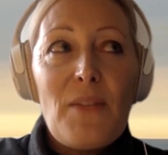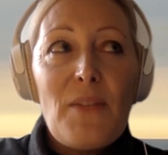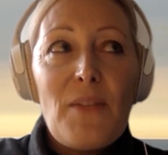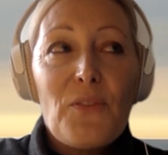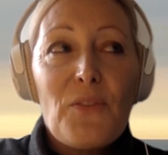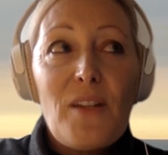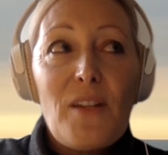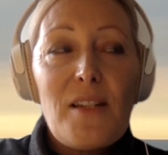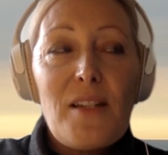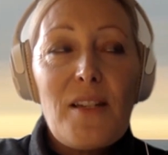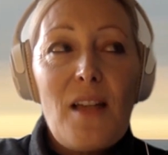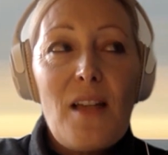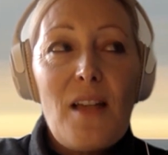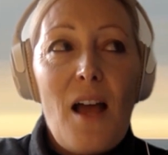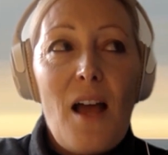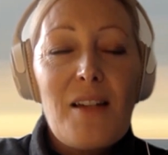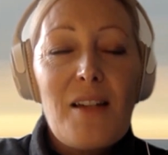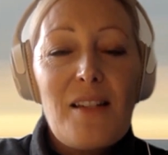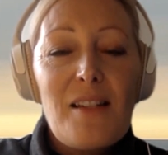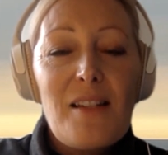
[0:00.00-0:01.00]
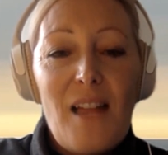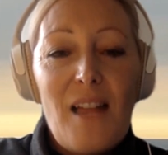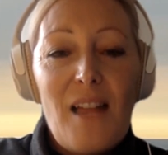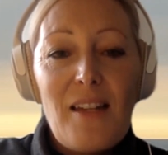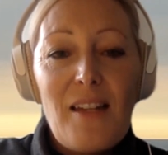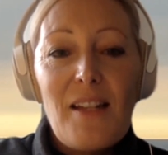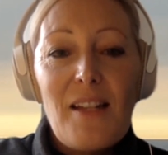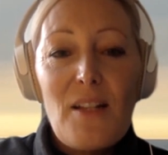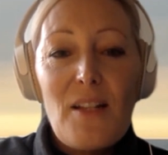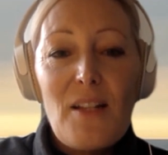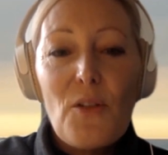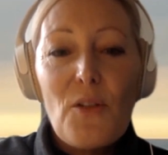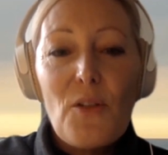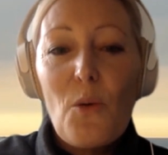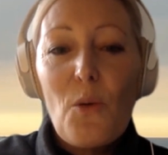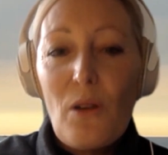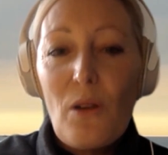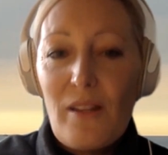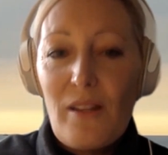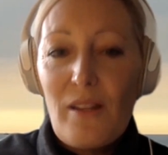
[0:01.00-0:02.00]
different understandings of
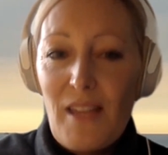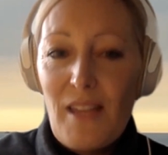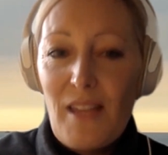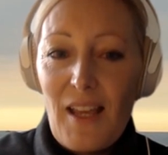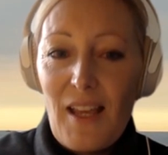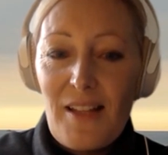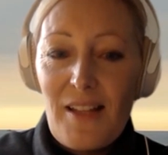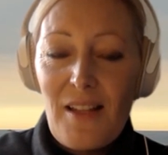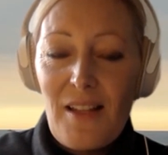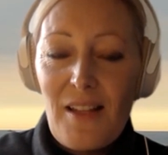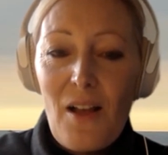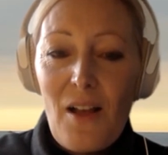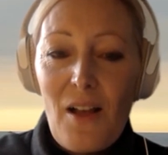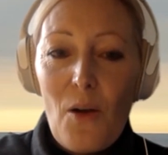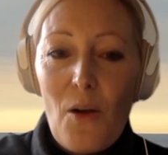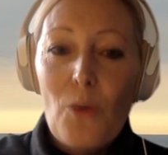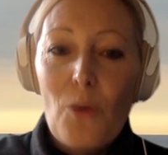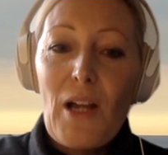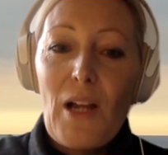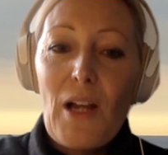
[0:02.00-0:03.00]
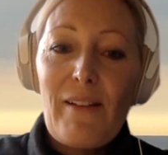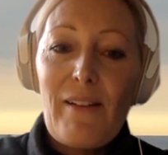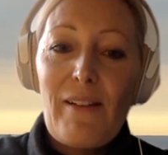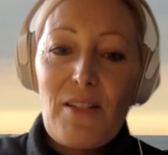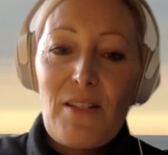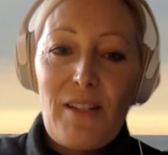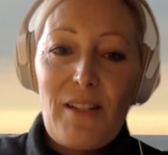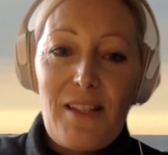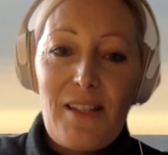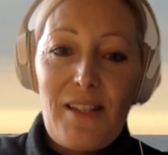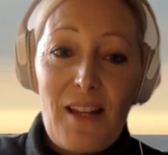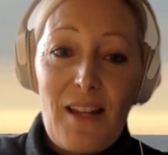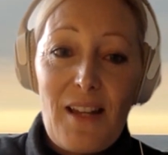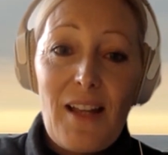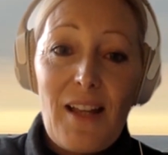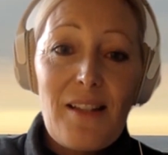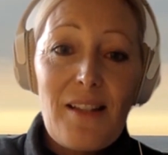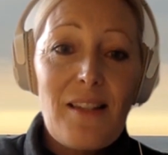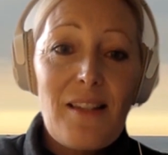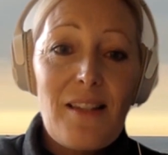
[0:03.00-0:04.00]
qualities or
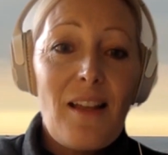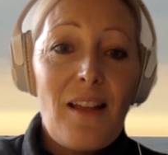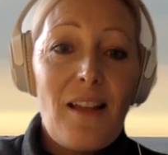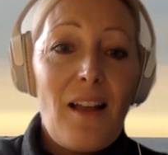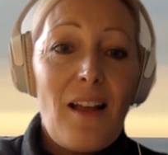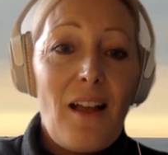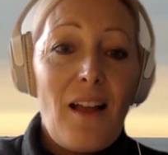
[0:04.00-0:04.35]
characteristics